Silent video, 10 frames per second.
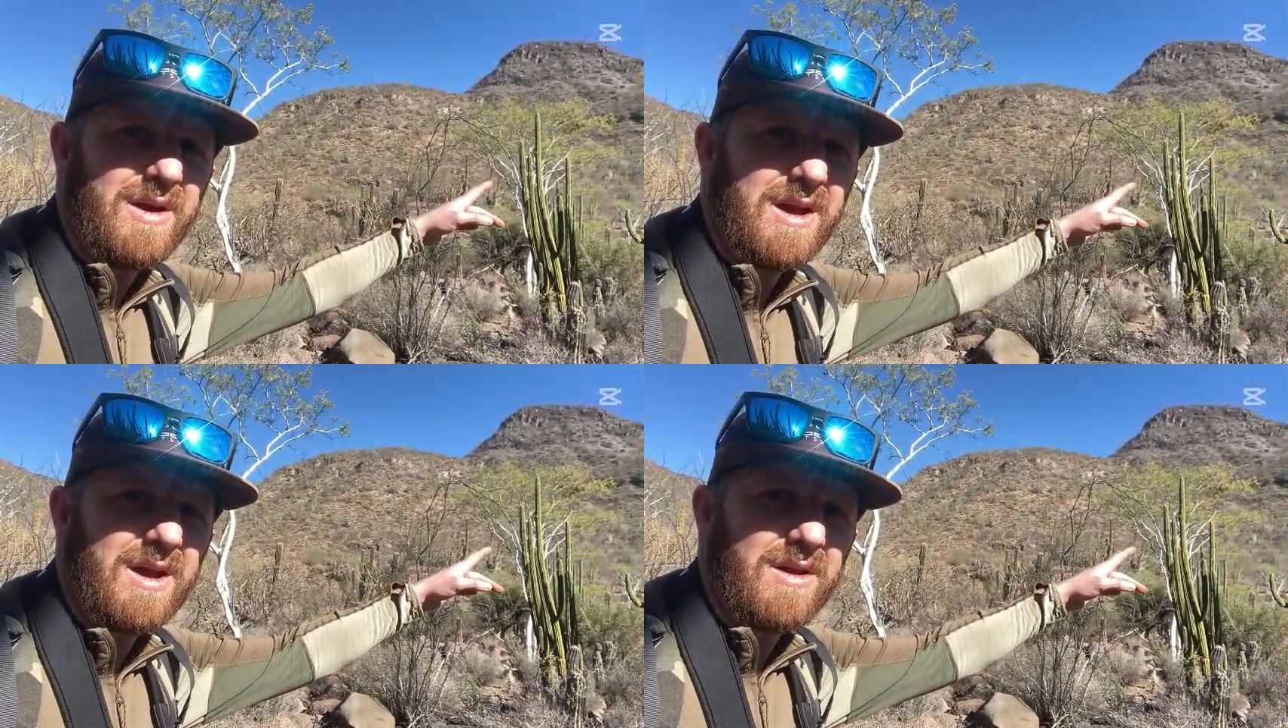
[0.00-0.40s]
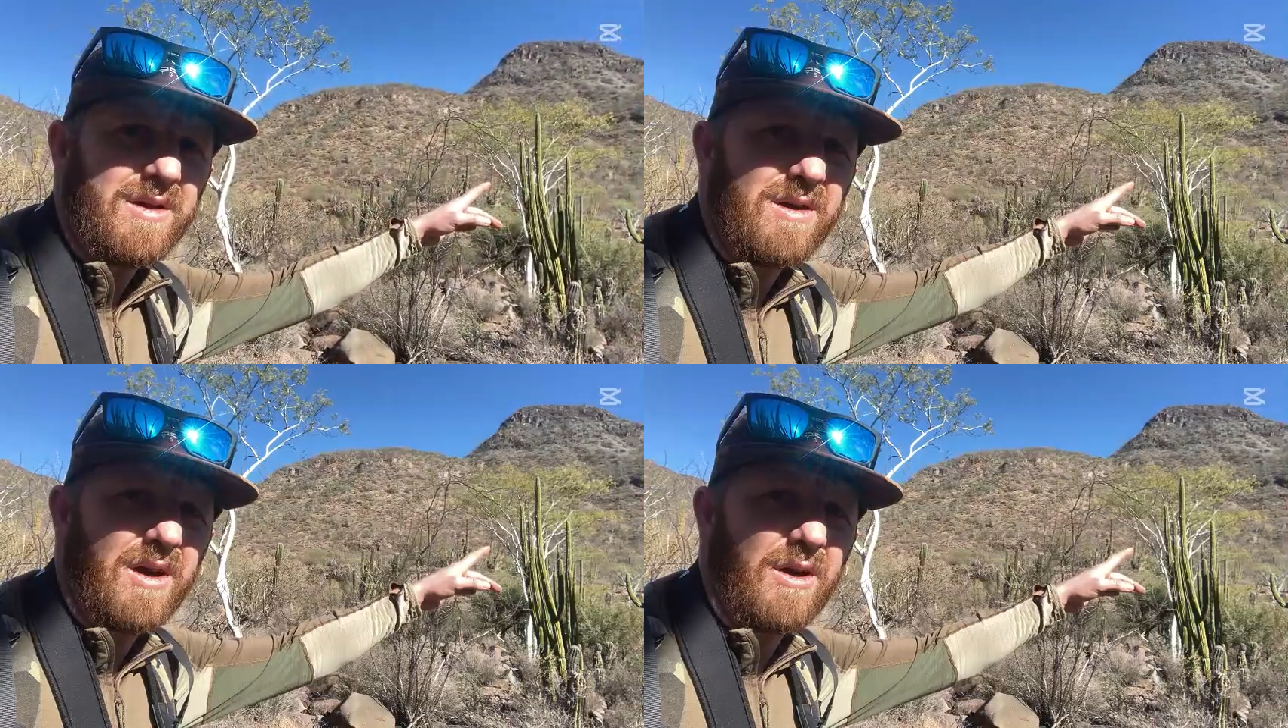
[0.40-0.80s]
and
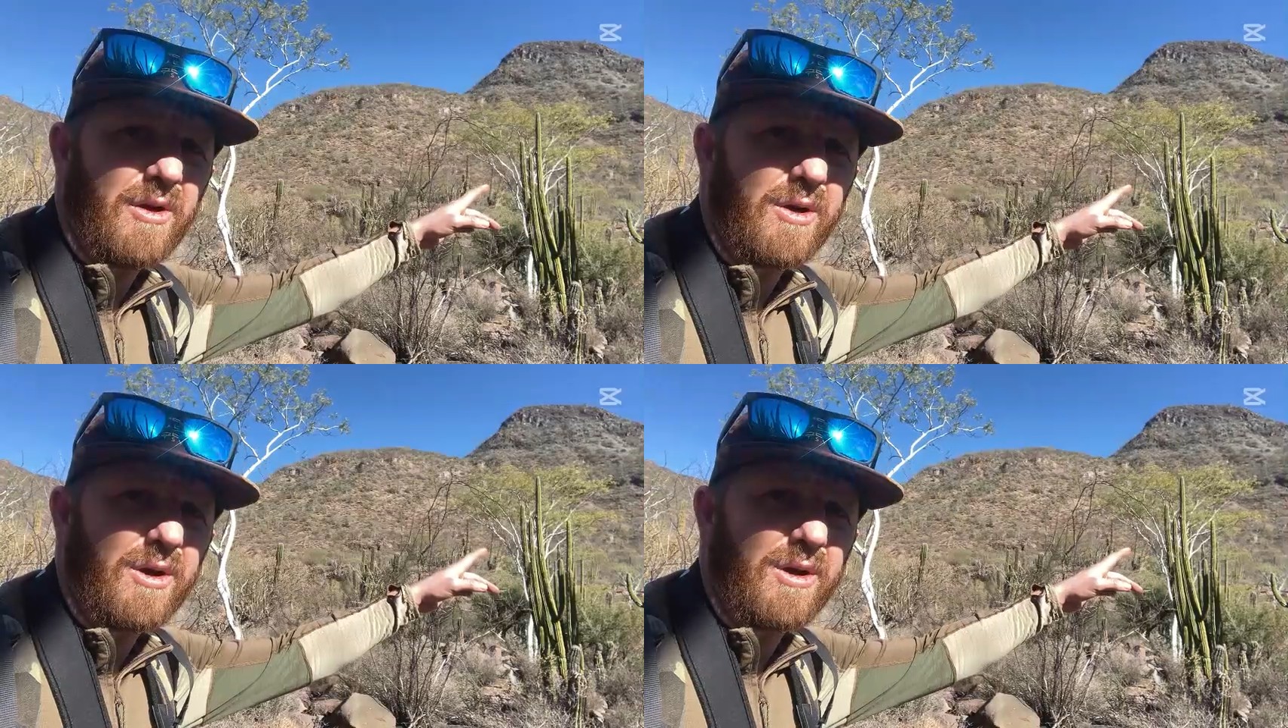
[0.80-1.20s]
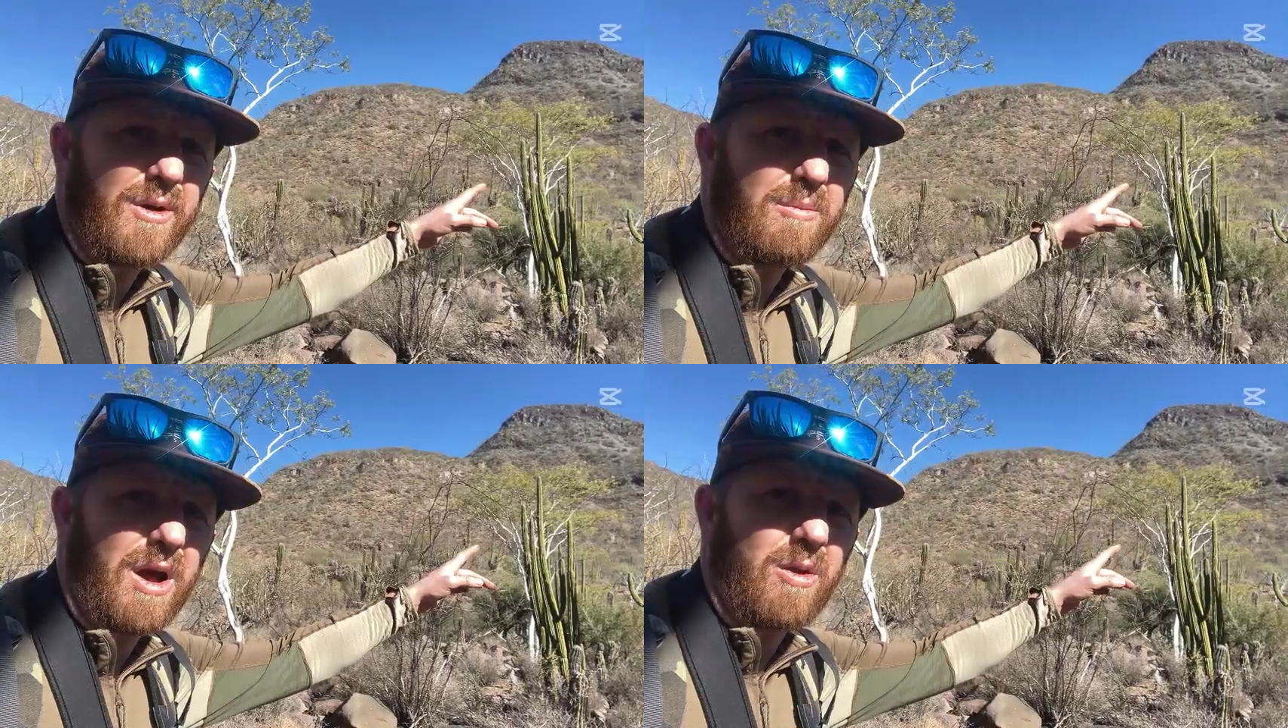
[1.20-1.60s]
another
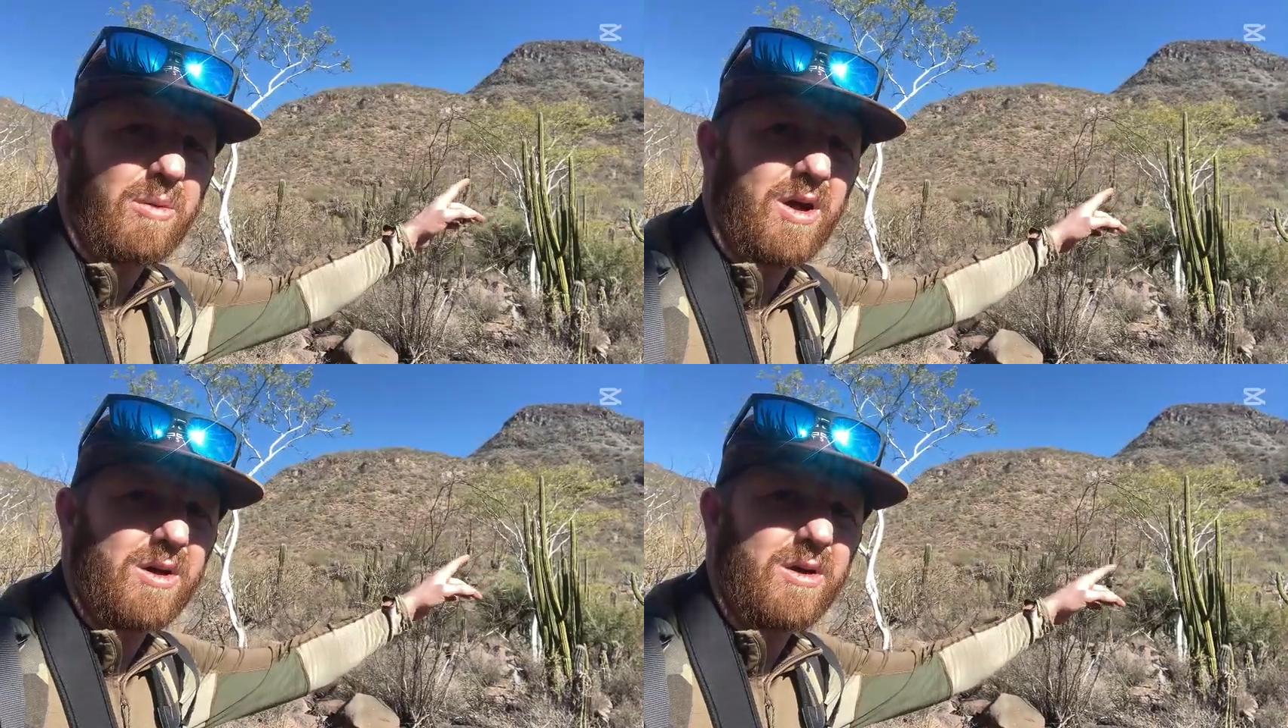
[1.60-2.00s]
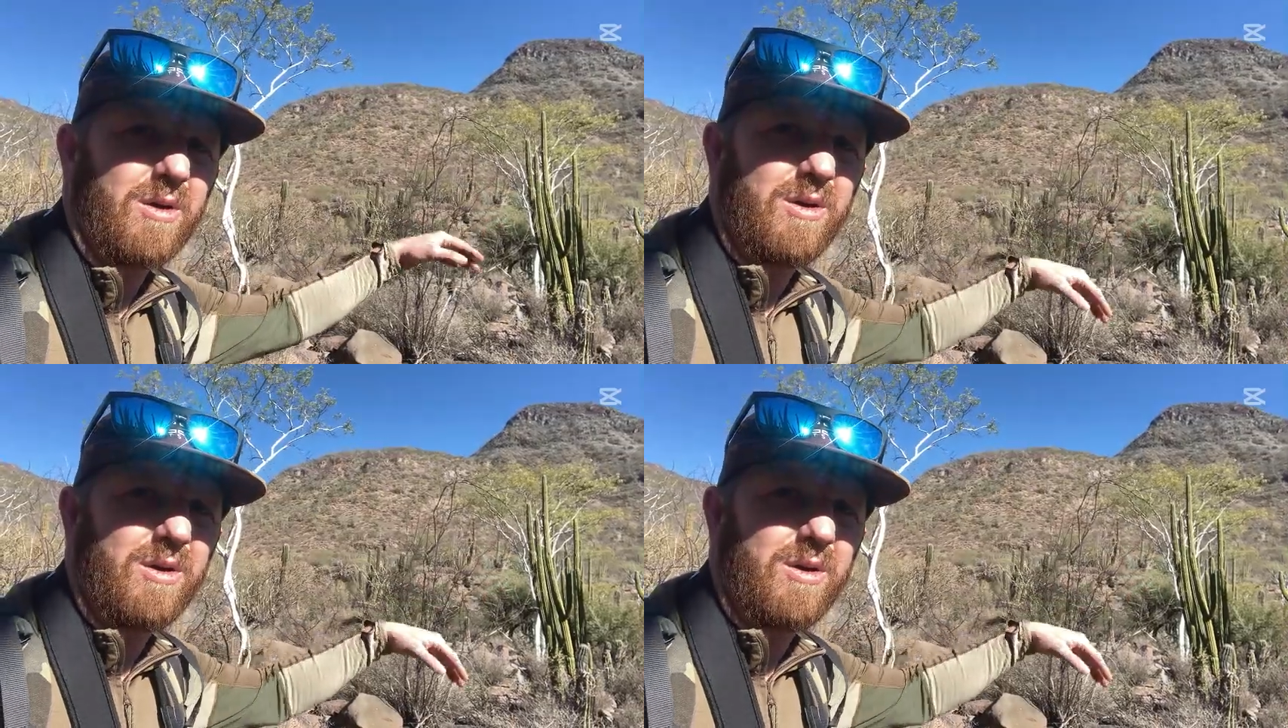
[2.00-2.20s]
palo blanco